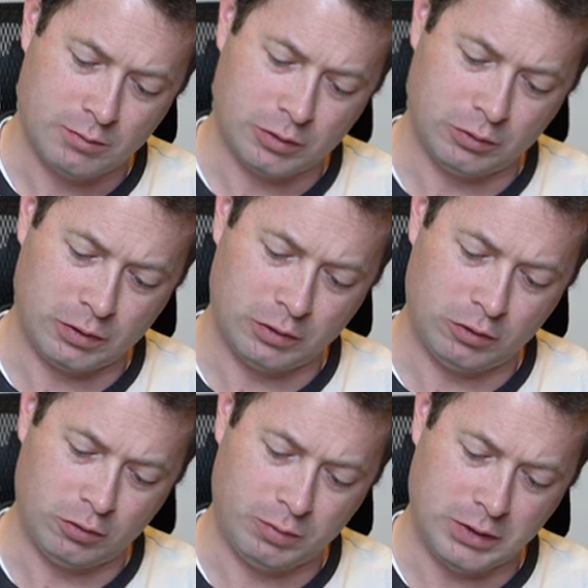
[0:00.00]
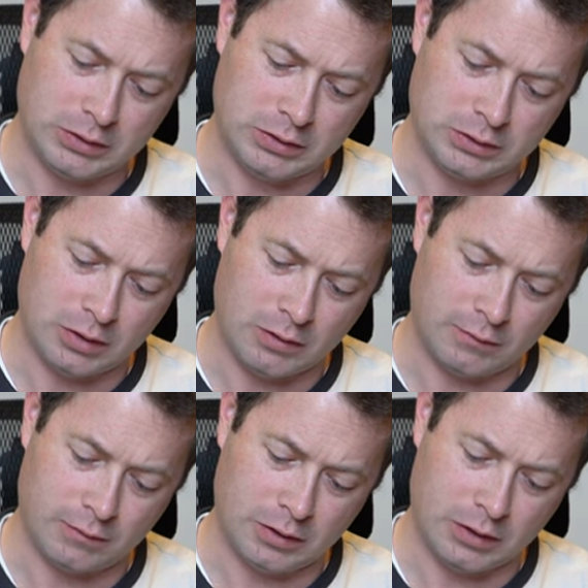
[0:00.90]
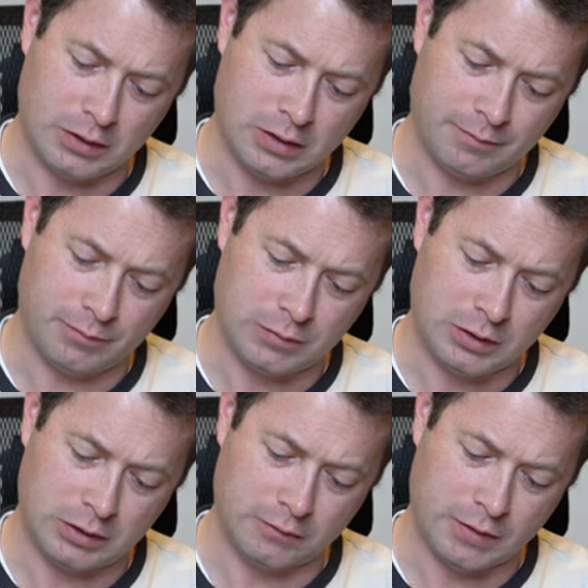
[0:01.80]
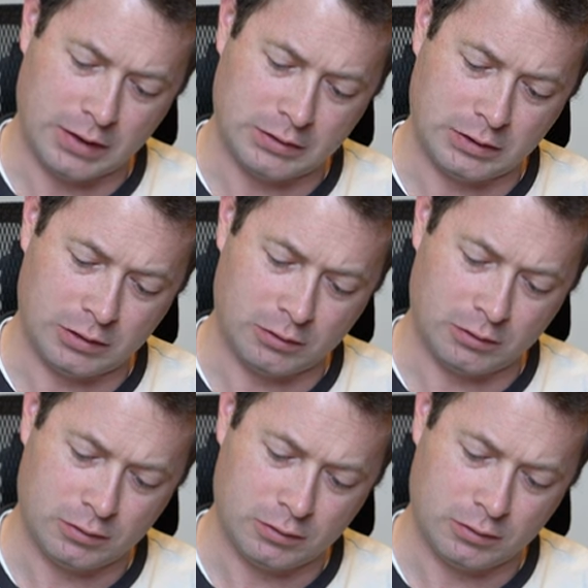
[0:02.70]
between the two pieces of the, um, the device here.